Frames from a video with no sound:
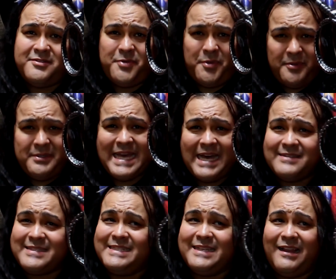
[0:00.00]

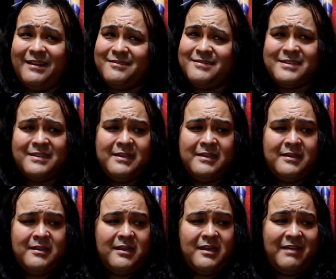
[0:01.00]

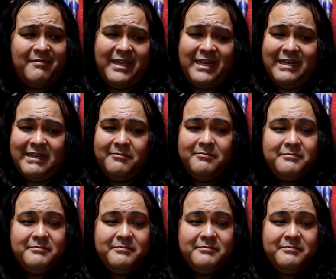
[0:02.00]
$2,000. I mean,